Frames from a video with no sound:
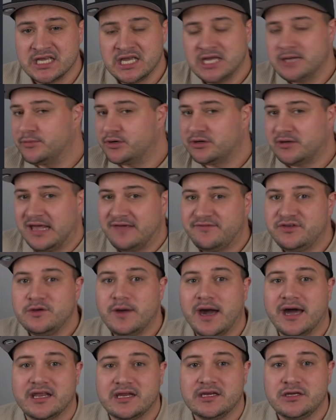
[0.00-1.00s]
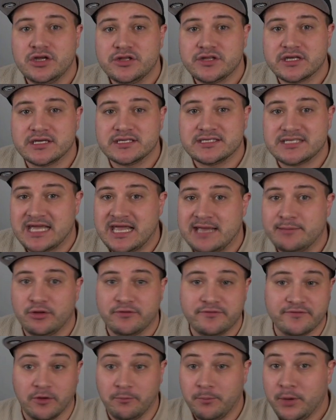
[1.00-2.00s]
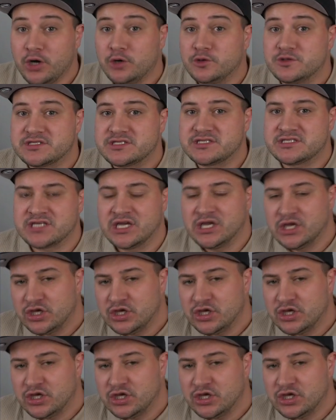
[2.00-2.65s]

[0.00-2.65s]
but if you had another table for posts,